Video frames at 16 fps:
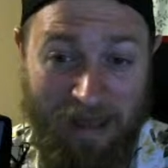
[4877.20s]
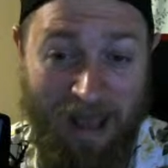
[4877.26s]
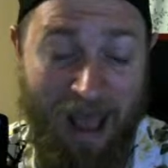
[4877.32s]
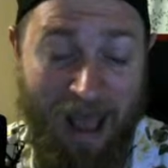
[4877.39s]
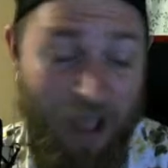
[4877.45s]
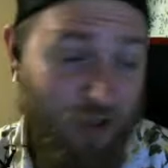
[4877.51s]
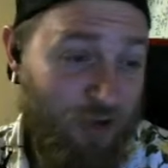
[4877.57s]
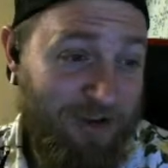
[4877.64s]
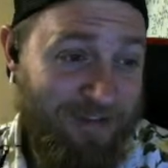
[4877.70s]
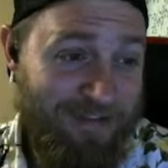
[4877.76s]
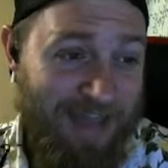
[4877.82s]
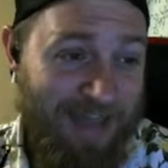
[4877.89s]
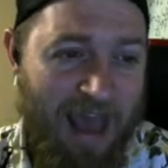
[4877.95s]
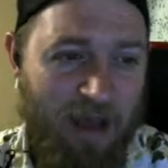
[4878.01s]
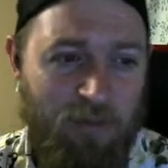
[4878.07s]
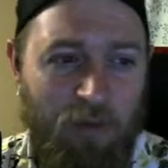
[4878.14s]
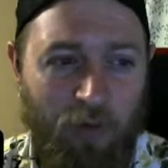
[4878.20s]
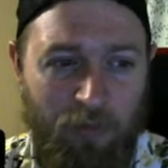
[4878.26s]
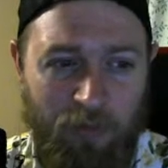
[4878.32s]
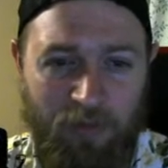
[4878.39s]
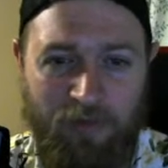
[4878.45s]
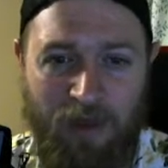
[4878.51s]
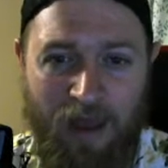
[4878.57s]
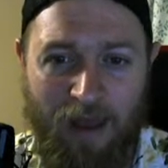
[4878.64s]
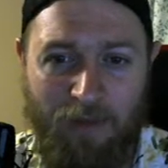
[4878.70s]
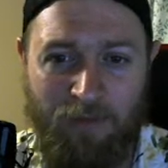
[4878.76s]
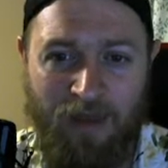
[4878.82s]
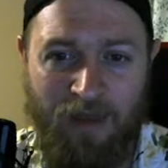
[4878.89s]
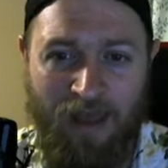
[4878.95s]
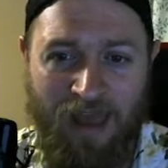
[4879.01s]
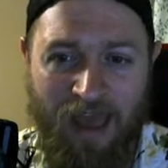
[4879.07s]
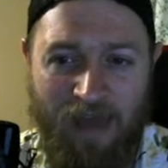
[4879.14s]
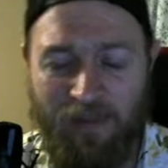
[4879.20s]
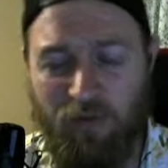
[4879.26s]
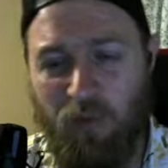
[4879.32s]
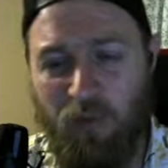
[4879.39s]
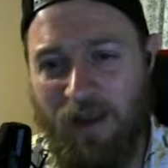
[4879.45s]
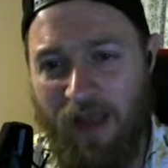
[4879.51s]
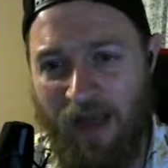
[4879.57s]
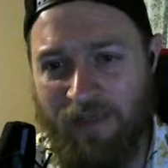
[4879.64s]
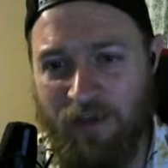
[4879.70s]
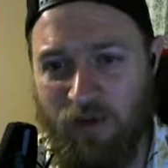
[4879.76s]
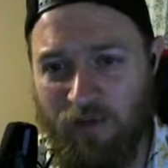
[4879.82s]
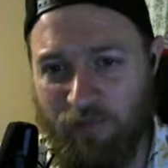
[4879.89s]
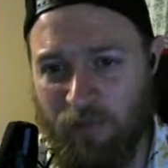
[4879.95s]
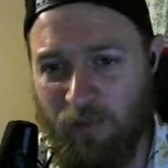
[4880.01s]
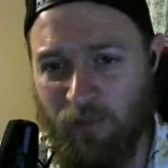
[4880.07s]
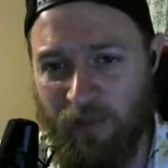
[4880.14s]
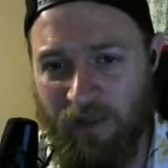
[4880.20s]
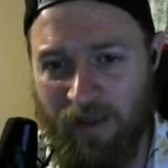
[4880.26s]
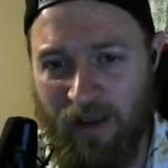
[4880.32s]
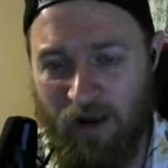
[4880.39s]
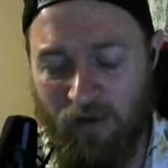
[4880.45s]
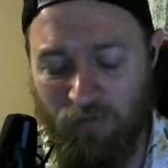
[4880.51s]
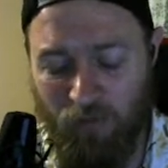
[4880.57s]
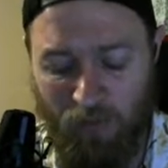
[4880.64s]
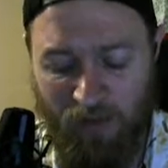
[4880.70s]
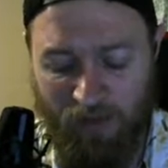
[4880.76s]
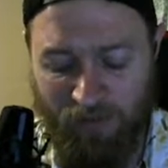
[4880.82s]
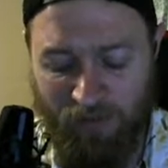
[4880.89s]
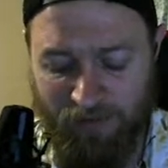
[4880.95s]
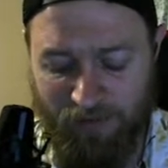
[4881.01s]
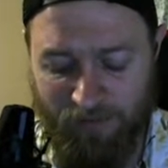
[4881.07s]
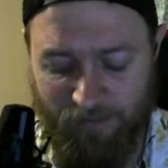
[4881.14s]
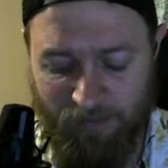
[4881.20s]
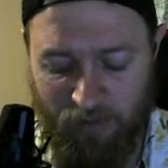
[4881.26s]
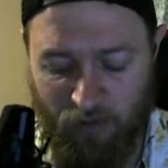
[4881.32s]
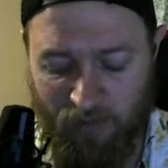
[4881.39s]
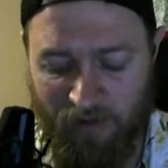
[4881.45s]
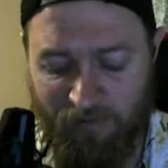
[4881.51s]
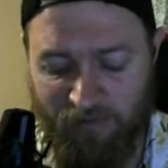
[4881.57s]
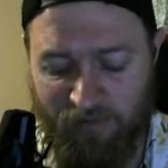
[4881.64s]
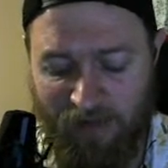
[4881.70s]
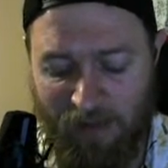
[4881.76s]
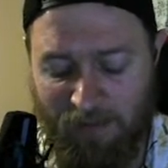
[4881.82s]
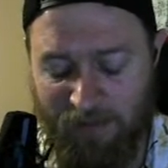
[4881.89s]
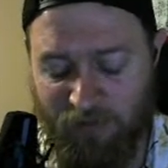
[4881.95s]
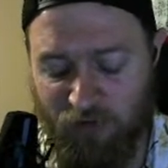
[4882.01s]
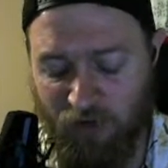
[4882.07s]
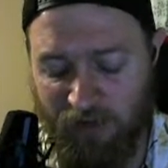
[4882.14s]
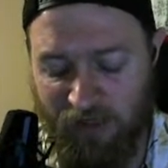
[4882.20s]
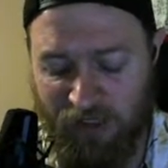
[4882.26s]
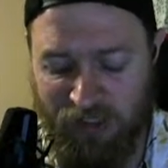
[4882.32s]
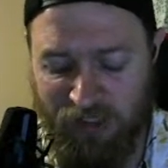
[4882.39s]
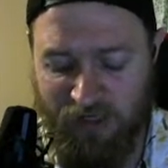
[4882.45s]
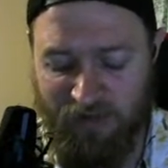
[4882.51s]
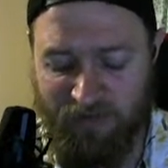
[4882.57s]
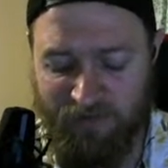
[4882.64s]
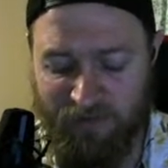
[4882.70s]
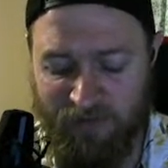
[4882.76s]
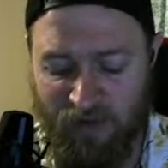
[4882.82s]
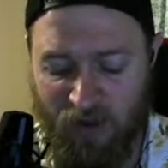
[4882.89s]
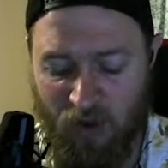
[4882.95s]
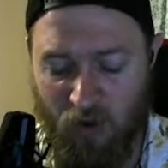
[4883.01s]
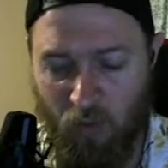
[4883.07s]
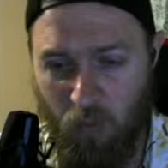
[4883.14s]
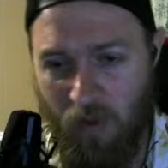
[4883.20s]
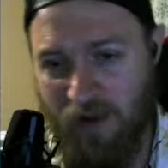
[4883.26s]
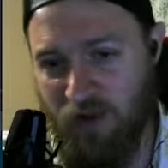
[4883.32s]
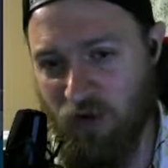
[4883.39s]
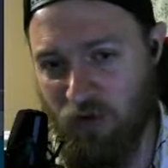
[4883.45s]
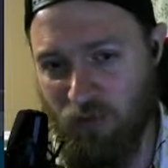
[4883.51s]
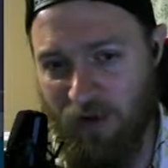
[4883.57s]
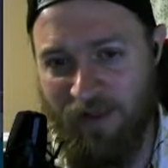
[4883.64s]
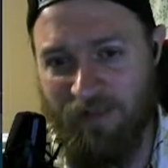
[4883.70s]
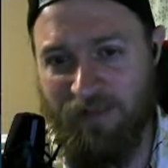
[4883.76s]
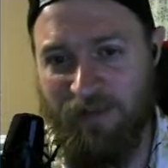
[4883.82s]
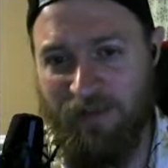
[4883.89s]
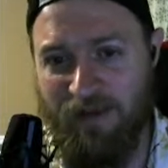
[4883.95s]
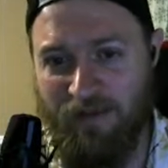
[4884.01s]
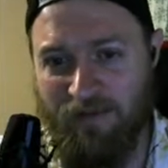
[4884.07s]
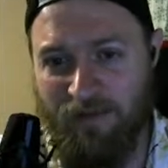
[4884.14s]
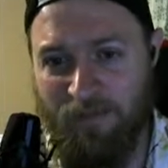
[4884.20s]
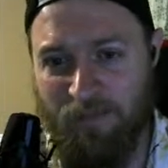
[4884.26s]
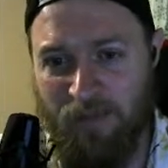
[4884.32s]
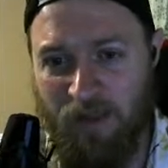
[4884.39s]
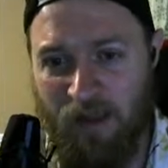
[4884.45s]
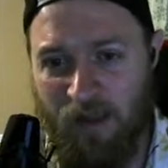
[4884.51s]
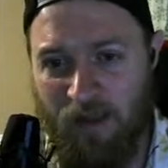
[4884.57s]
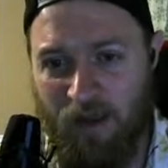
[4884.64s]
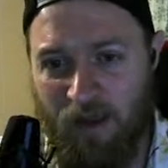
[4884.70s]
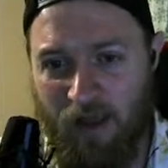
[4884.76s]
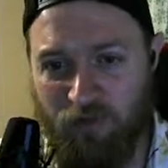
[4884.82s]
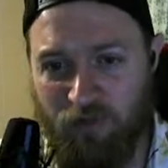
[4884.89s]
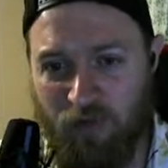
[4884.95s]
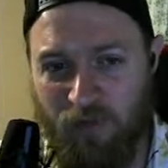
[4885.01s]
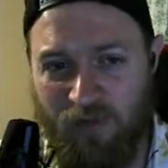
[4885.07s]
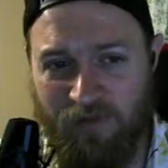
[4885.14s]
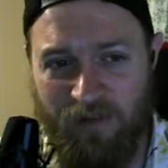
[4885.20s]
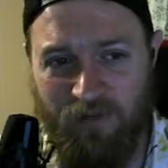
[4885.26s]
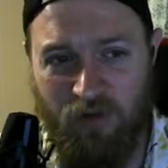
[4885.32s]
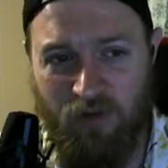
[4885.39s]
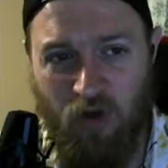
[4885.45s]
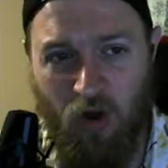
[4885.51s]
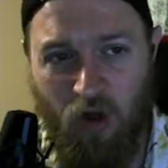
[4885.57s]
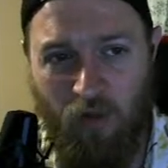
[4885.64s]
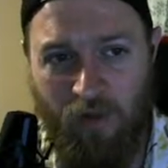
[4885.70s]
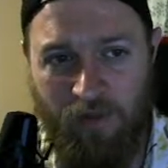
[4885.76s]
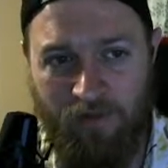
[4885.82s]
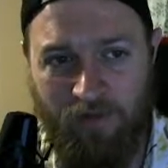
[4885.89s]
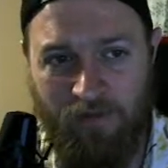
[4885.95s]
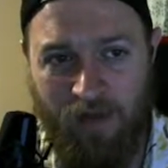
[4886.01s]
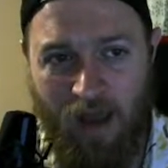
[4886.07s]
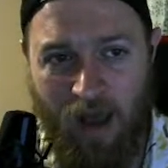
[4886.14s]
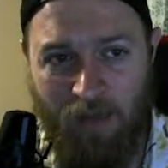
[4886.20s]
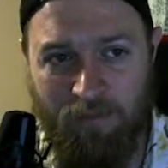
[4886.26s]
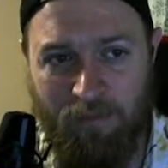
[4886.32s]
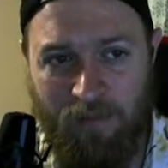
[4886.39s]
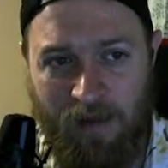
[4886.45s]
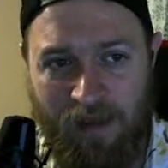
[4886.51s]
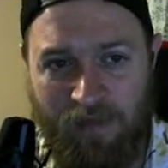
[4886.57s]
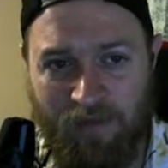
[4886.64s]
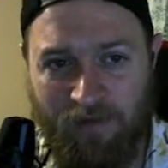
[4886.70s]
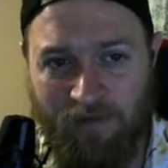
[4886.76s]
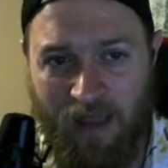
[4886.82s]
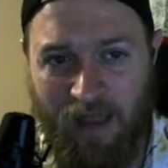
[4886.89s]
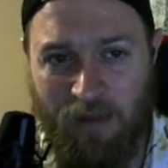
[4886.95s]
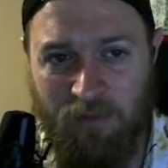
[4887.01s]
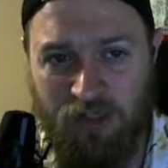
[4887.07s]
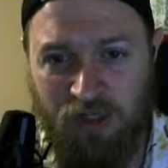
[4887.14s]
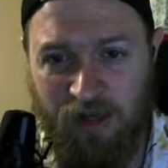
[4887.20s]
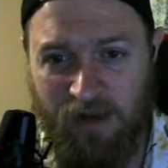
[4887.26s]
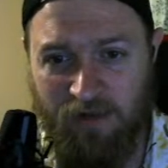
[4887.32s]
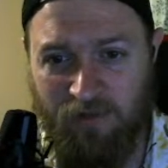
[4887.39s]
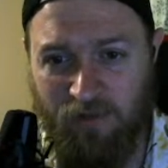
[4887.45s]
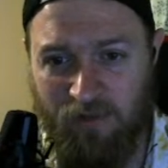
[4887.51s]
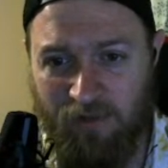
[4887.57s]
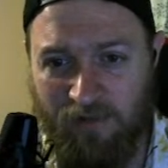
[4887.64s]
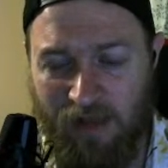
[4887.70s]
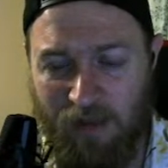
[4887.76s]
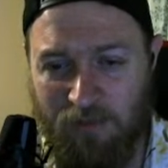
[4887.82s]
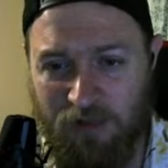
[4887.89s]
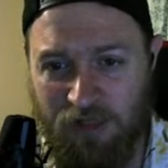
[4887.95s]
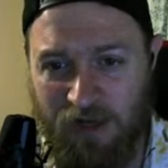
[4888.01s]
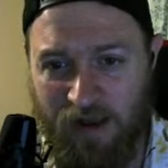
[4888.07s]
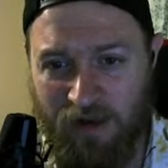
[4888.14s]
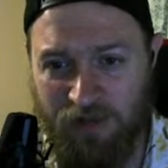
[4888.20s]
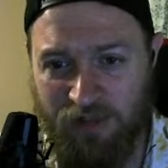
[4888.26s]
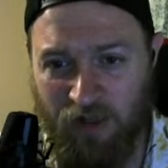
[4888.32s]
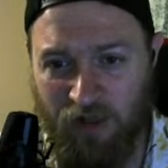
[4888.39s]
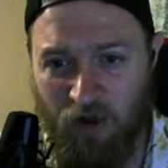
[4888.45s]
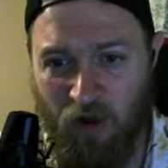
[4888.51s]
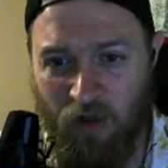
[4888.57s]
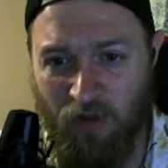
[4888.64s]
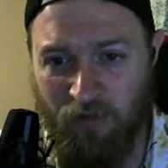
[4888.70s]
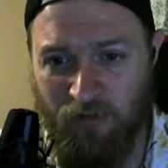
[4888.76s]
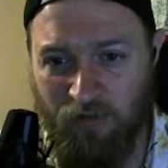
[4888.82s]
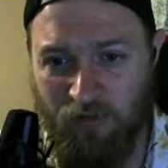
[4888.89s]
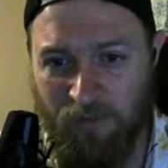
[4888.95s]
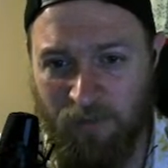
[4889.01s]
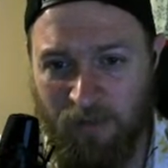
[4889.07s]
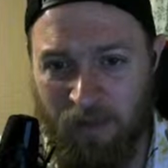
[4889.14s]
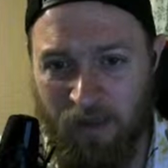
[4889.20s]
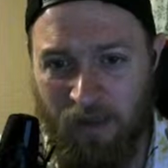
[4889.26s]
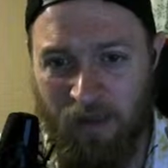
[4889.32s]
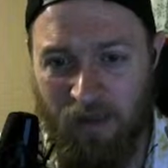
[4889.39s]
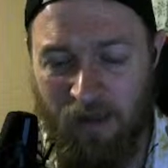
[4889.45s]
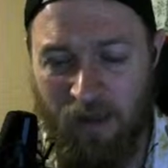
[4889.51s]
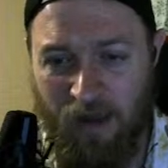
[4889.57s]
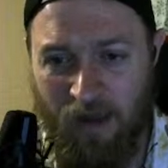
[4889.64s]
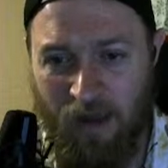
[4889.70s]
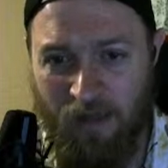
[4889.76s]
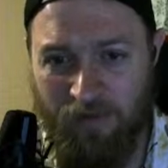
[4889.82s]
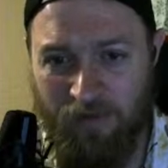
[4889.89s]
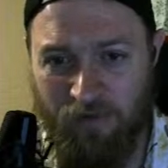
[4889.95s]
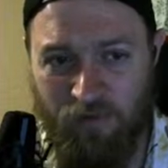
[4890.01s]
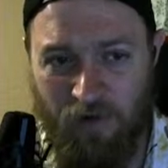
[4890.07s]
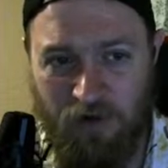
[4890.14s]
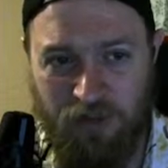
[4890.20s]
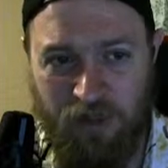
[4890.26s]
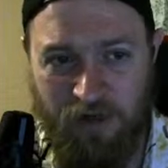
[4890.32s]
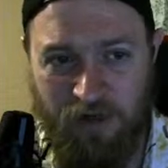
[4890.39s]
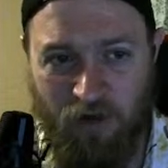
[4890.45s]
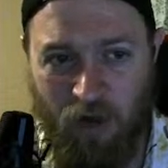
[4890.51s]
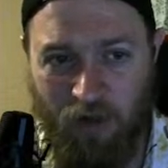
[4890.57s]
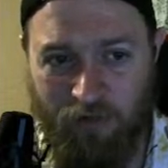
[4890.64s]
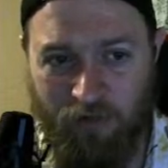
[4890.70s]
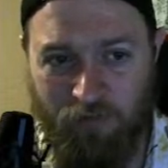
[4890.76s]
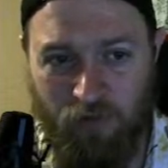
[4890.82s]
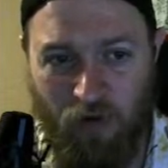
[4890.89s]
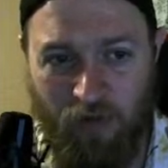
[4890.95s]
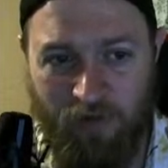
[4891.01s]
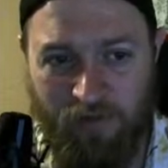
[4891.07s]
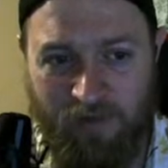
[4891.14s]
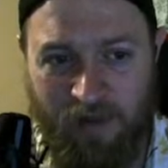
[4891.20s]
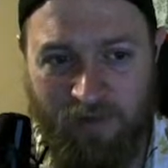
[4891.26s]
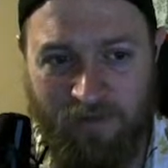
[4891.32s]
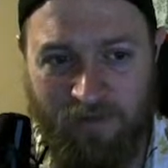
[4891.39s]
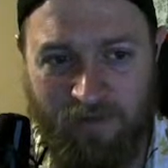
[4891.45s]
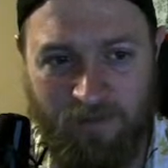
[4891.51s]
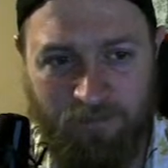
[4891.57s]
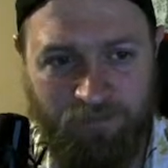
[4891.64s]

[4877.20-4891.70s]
I could attack multiple times. And that's why I think you have to be really careful with your if statements, your conditions, when you're running things. So this gets called at the top in the state machine. So the state machine actually calls this function. It calls it for all the states.